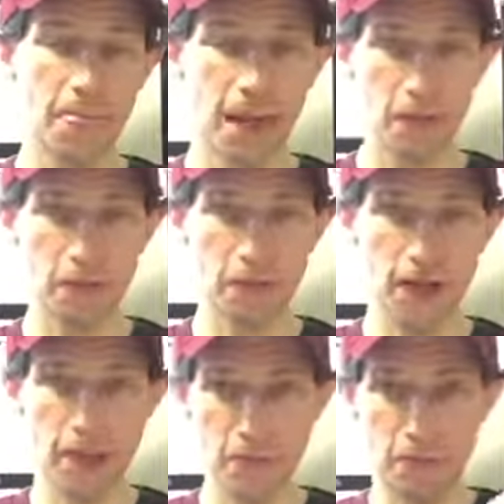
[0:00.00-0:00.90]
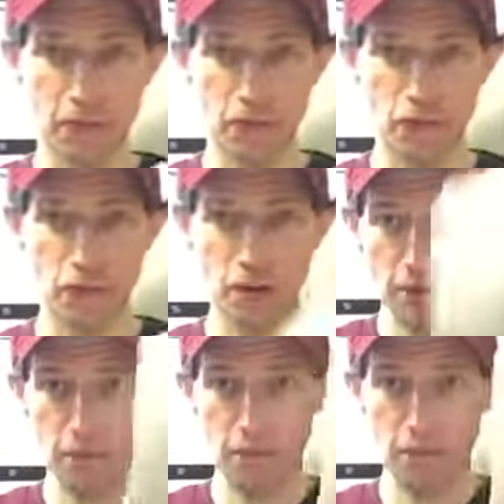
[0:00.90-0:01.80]
outside of the big
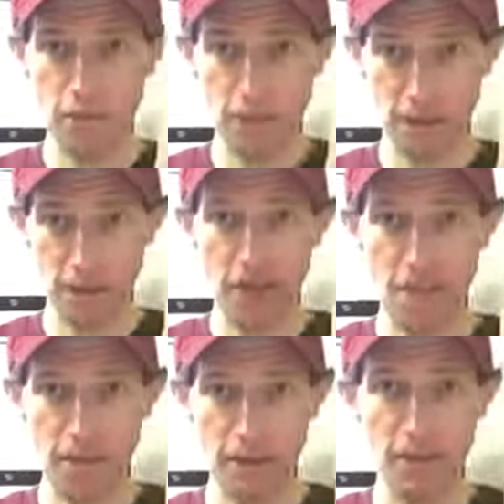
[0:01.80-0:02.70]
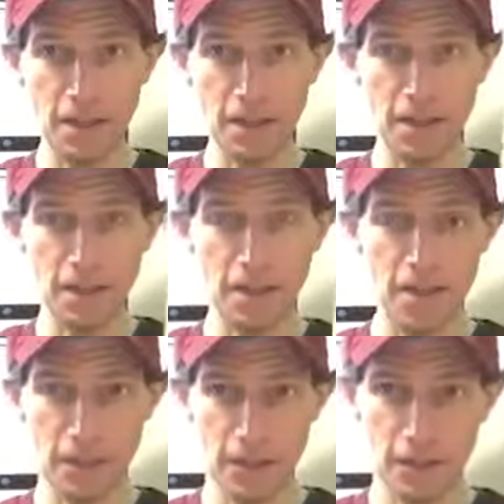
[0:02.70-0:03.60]
chunk that was copied in.
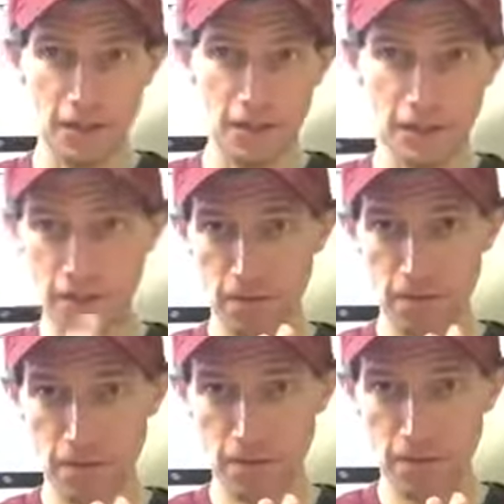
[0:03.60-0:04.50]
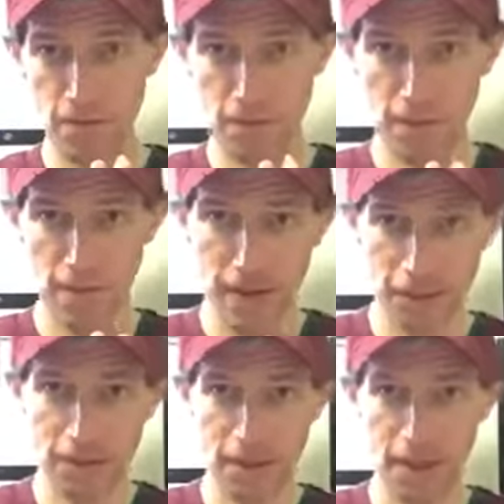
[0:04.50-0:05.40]
It's
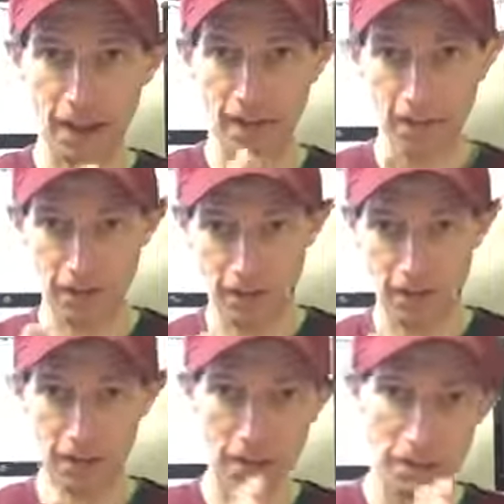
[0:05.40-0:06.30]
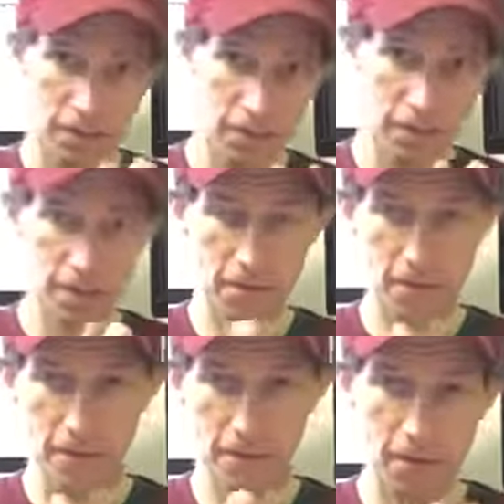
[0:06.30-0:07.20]
left of that. It's a little bit,
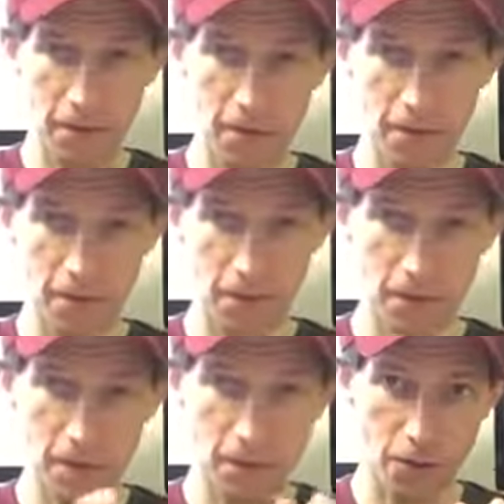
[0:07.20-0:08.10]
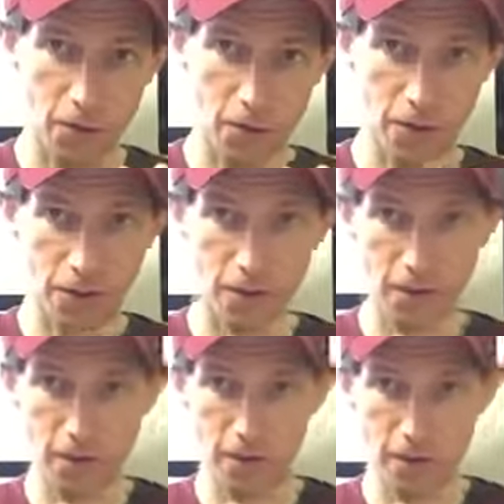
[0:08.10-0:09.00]

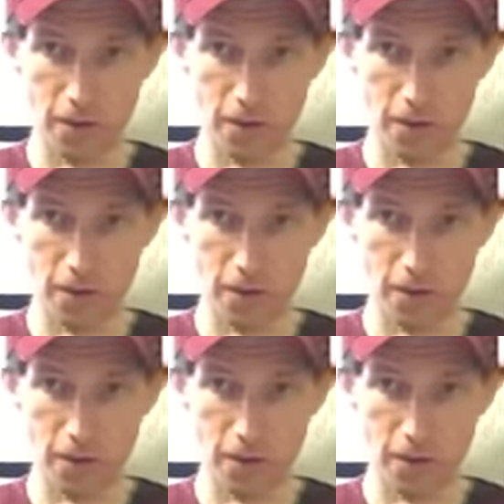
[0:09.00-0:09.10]
it's a